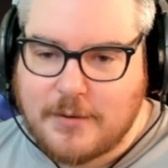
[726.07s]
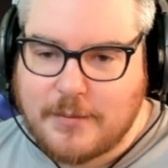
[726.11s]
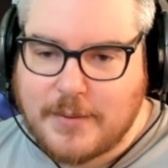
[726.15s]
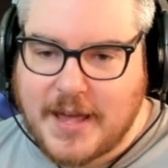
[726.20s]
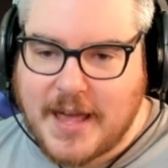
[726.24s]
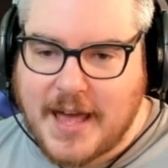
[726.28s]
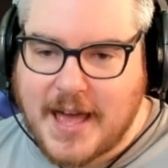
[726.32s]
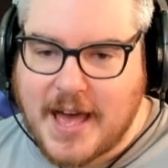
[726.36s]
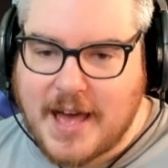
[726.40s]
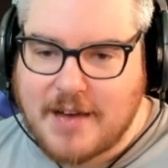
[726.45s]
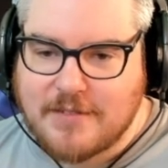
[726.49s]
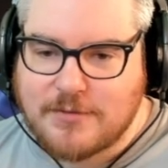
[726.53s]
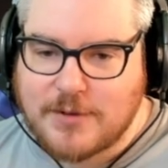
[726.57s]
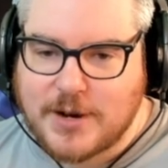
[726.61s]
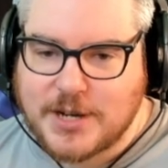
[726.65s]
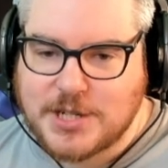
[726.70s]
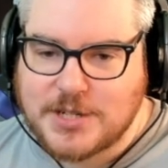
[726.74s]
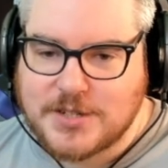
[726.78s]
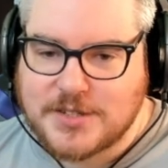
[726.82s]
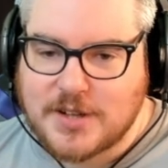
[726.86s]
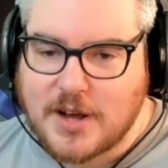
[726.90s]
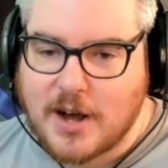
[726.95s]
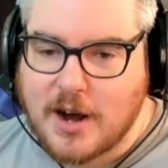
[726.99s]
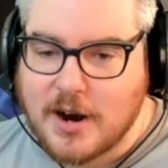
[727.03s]
We have
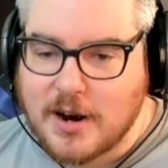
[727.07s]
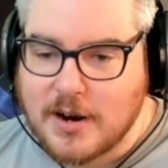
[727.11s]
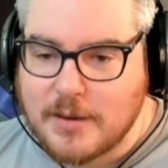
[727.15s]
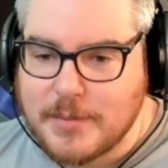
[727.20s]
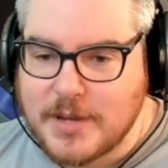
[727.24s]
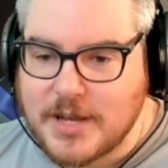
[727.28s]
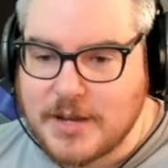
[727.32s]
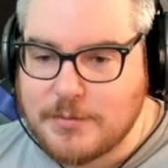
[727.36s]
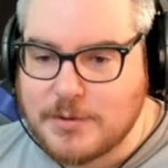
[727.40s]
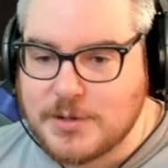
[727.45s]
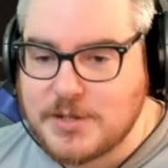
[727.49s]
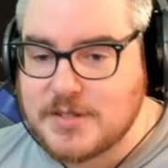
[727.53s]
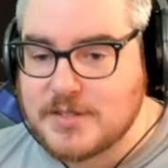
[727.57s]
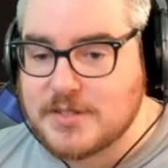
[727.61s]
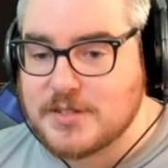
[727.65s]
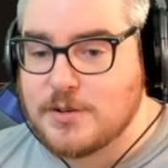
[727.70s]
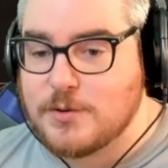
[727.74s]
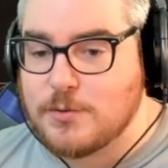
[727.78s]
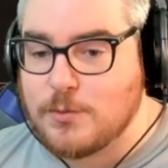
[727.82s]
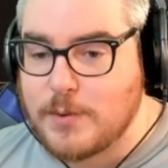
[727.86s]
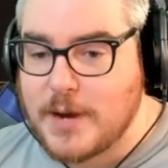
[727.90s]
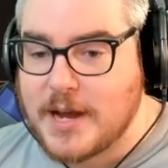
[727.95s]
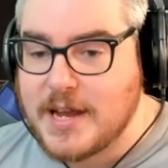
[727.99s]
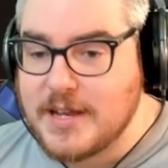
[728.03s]
Righteous Army, which is
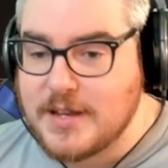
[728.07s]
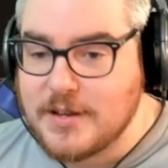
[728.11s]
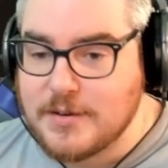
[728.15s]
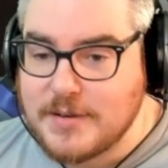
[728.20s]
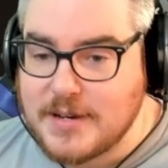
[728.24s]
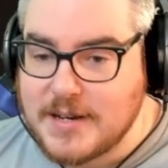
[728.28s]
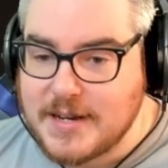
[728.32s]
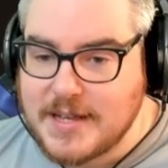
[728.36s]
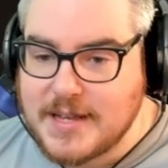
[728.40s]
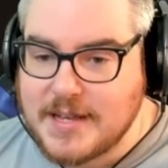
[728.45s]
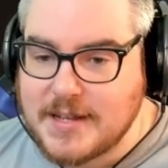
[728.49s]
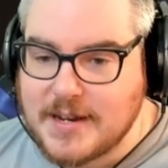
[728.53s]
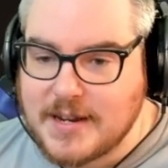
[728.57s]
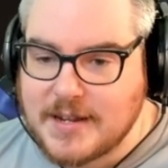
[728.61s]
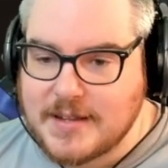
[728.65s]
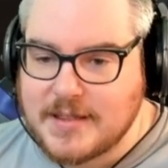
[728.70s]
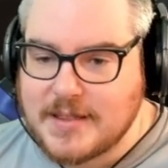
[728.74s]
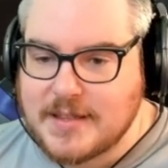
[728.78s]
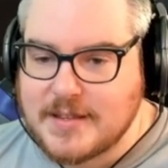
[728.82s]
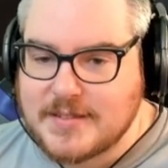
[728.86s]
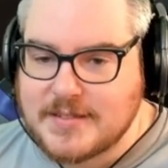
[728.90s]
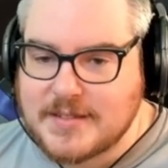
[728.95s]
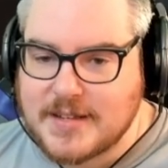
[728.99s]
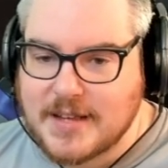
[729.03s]
great. You need
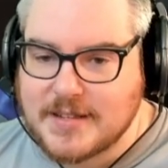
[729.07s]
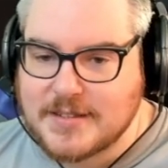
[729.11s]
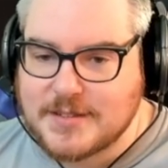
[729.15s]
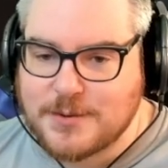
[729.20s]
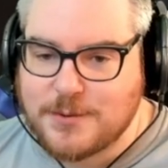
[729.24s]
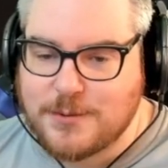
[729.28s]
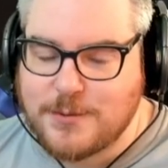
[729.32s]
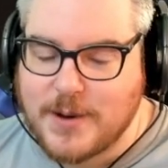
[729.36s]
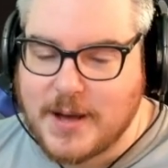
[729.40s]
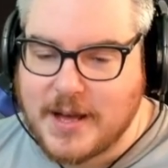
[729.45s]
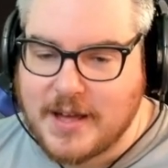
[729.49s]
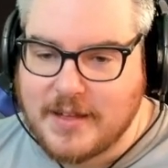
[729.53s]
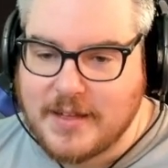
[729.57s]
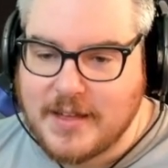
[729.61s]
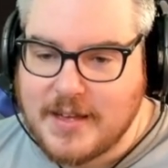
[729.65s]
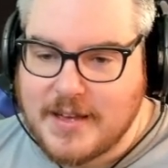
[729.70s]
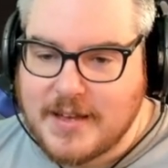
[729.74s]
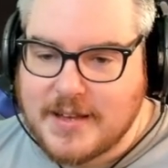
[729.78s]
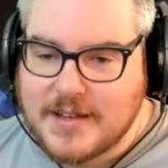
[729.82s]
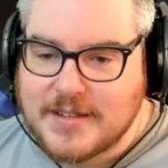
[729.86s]
this as well.